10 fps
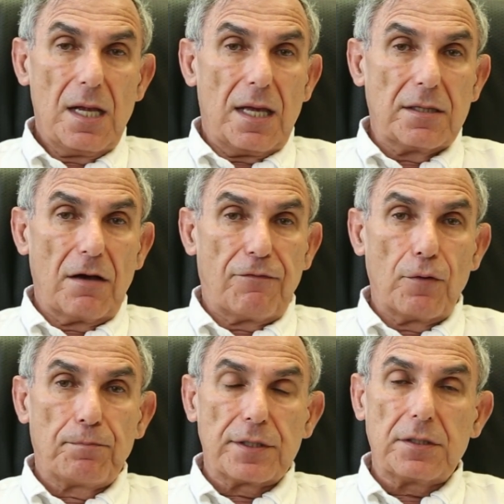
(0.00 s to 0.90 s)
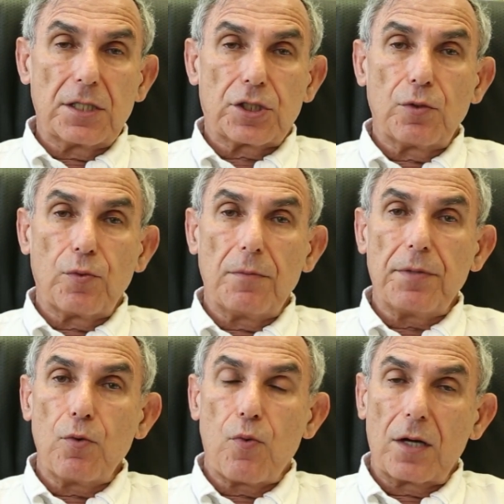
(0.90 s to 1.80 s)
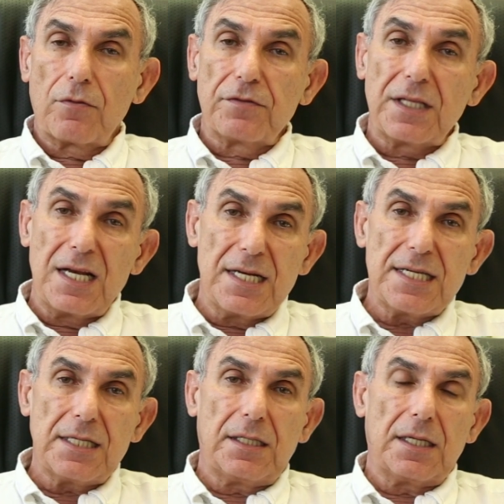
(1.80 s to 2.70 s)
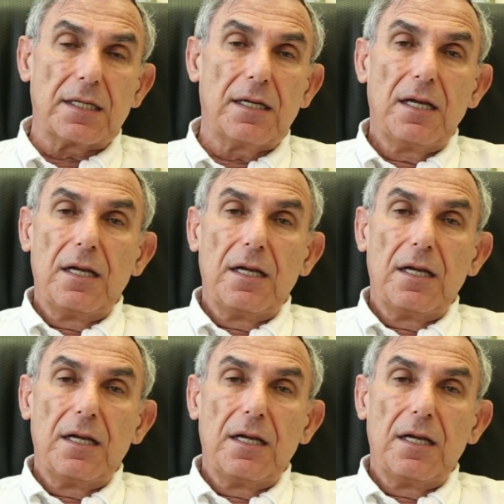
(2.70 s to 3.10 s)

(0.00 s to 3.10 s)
And therefore, prediction will be one of the leading